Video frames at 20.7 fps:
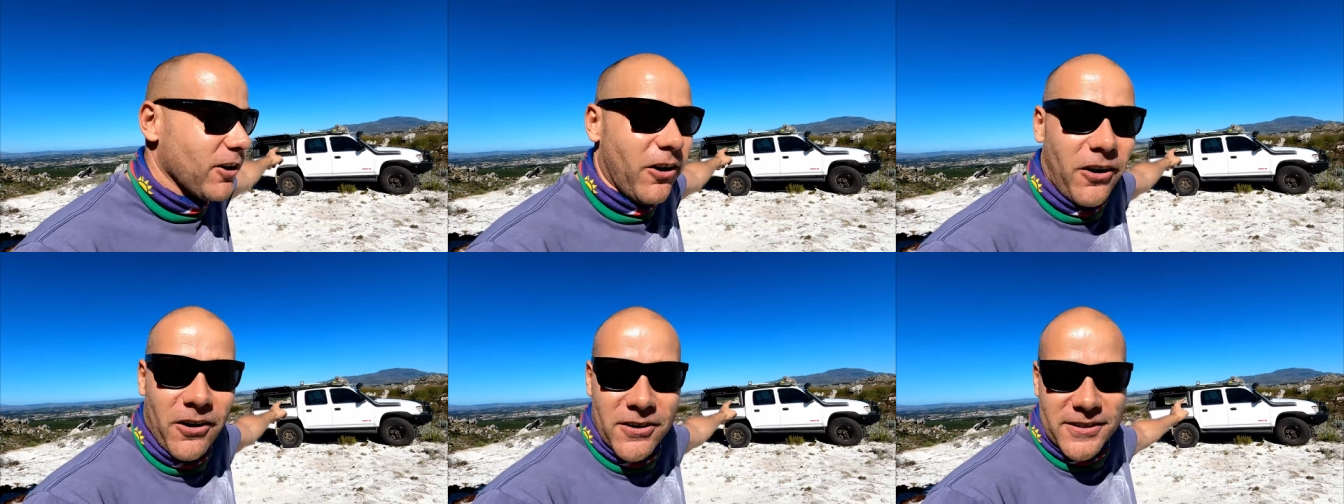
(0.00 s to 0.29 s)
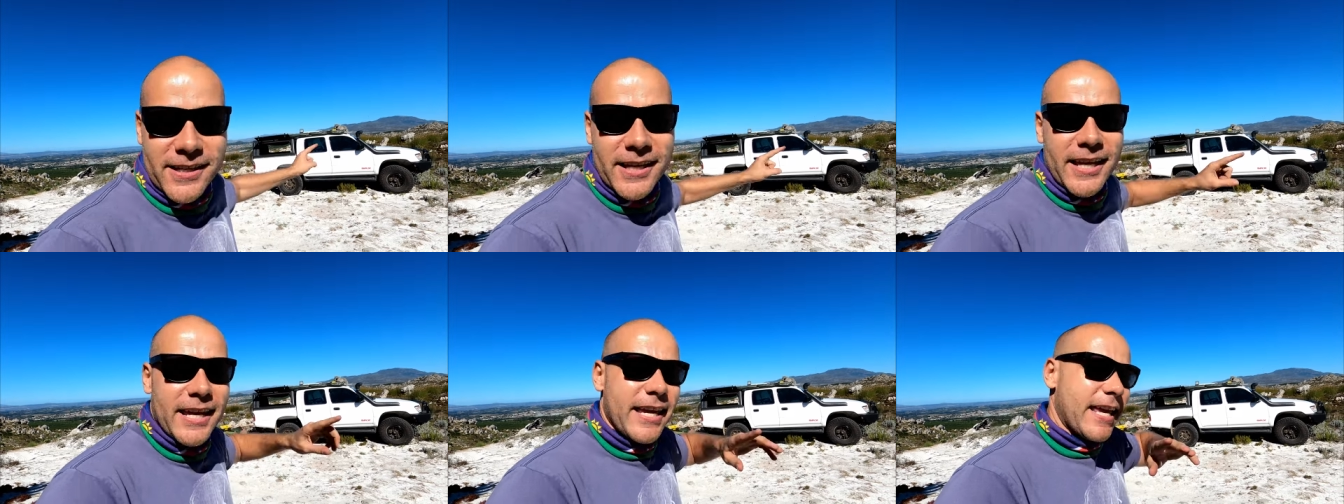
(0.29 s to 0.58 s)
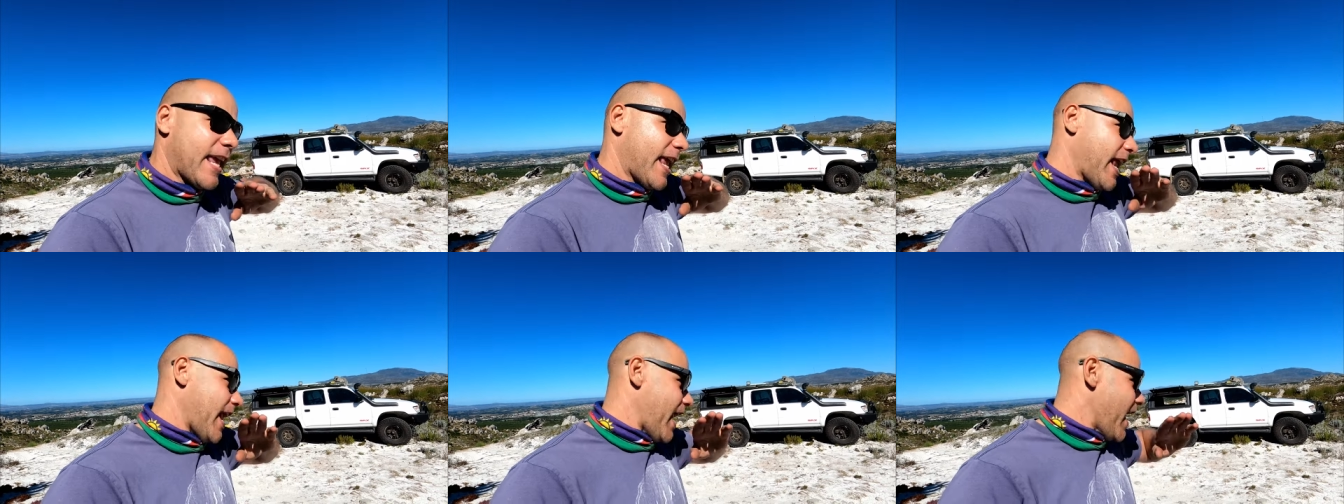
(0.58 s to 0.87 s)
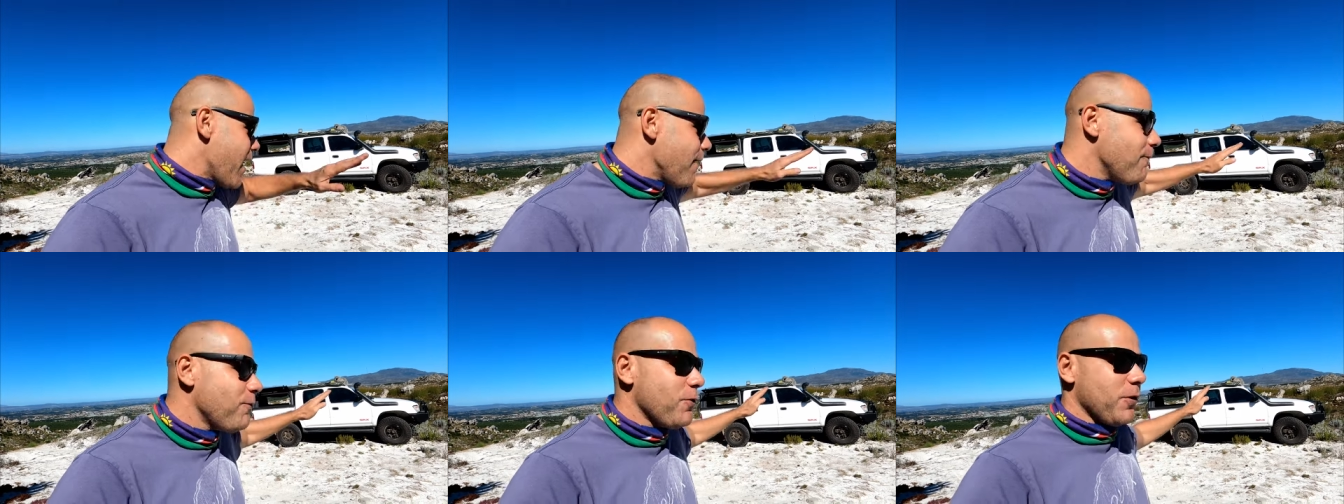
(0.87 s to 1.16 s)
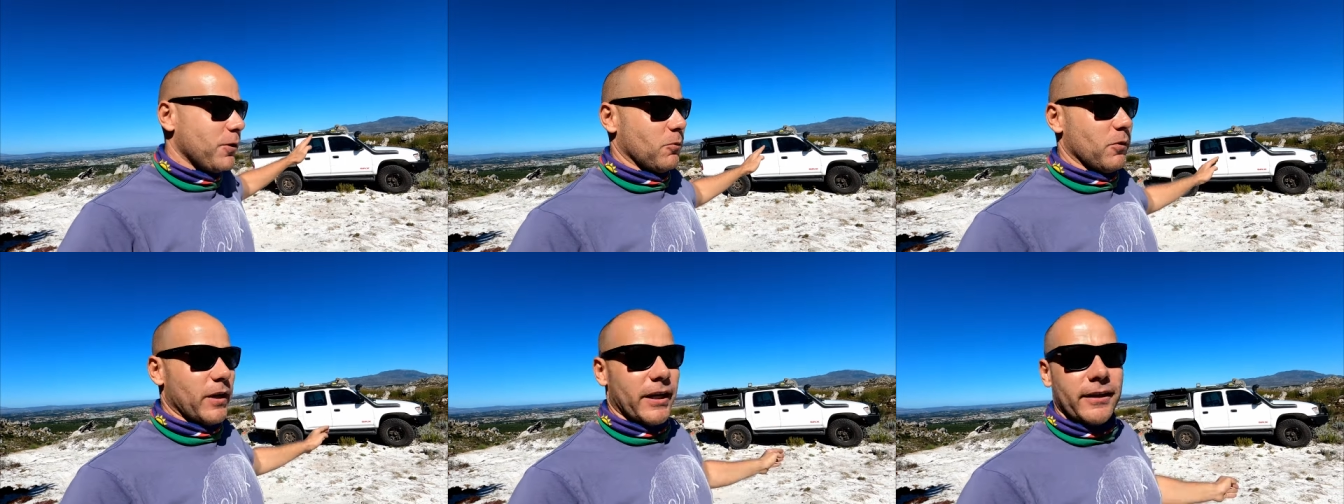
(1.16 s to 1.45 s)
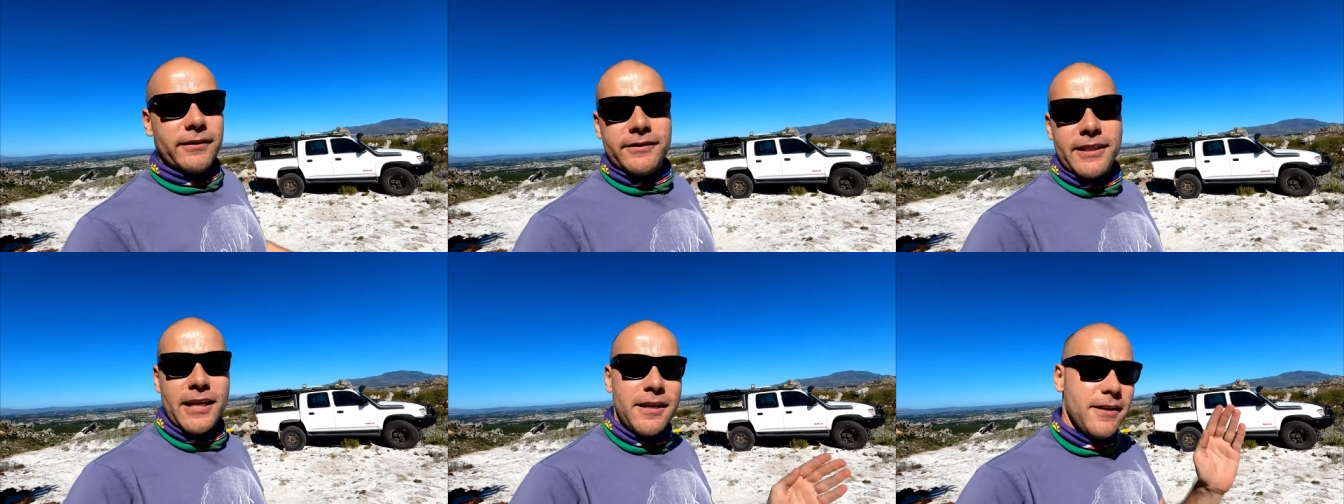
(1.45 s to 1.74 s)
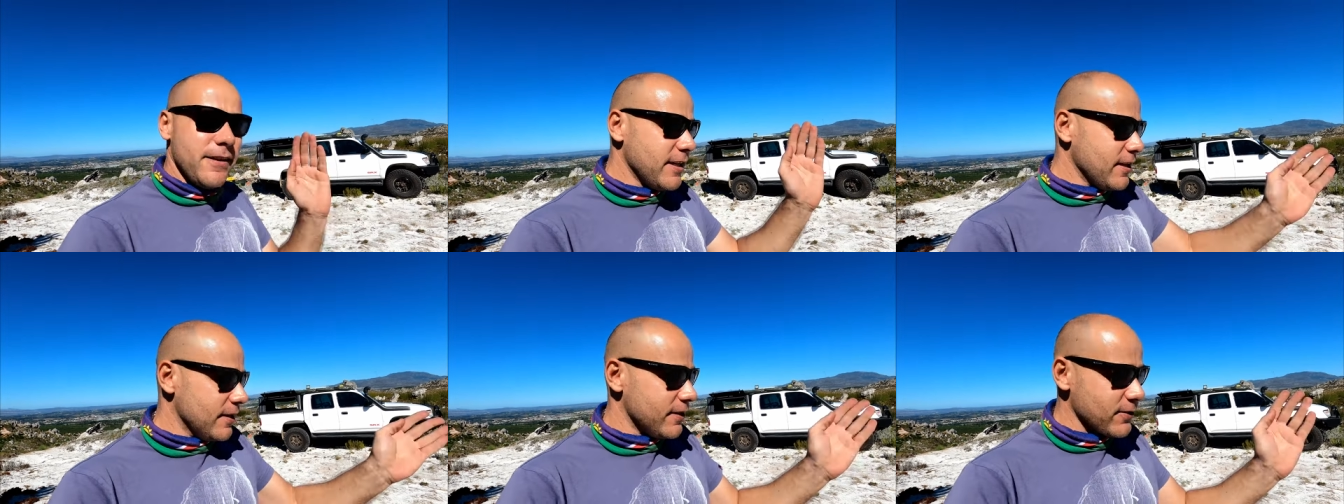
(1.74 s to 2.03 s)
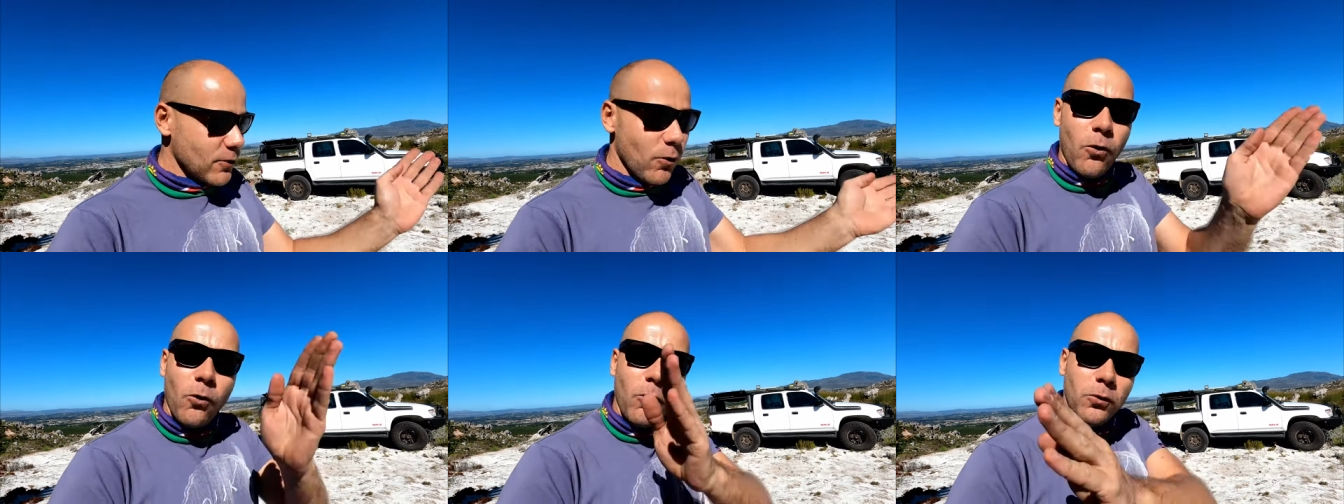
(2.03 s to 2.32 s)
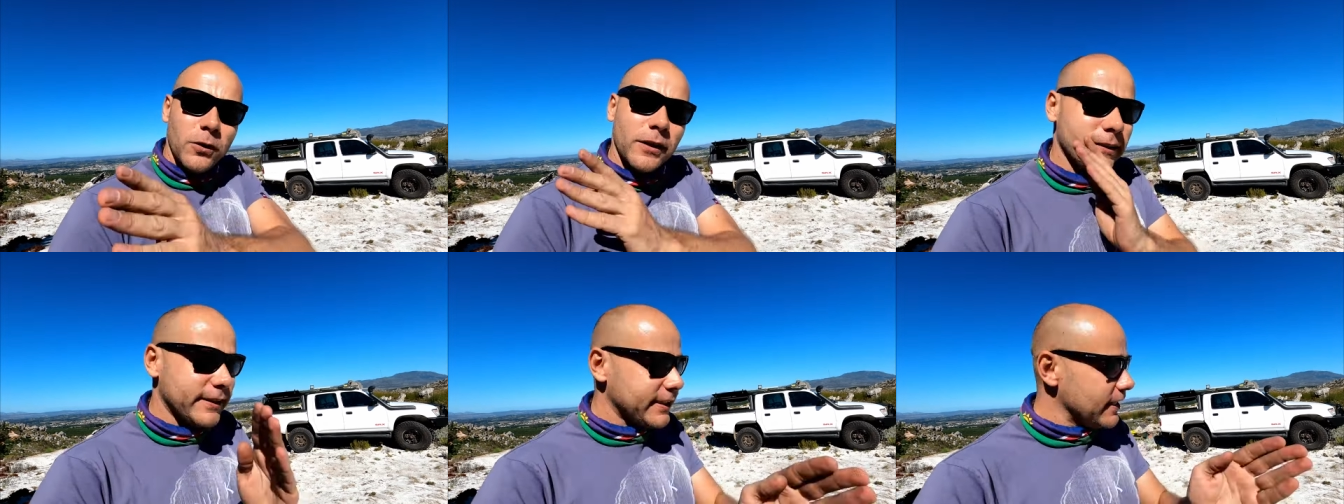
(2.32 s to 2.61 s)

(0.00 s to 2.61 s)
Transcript: cars everywhere 10 years older,